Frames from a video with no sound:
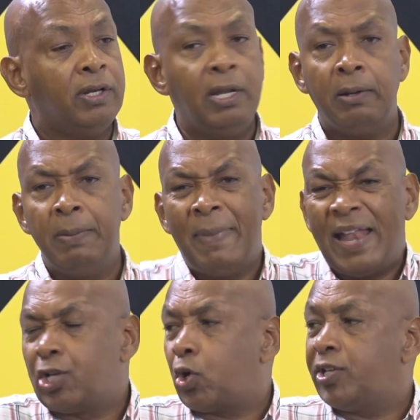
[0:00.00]
the, the
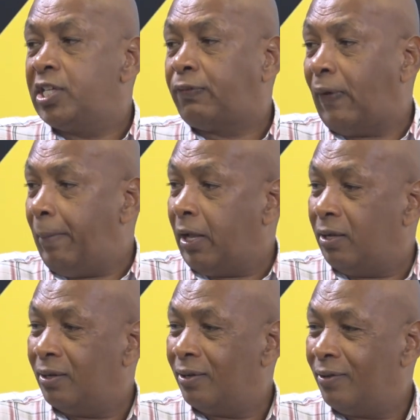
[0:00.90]
magistrate is female.
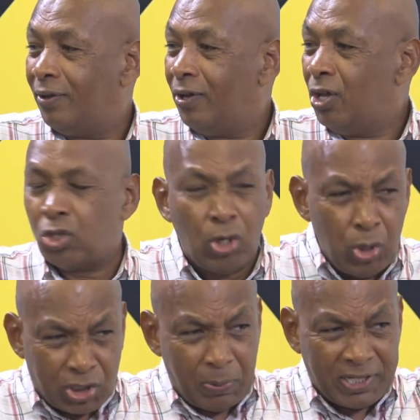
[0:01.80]
So do
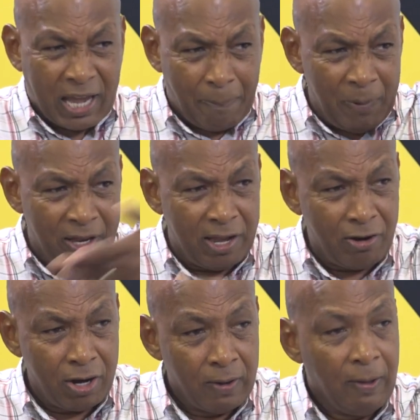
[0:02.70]
you see what's happening there? Yes,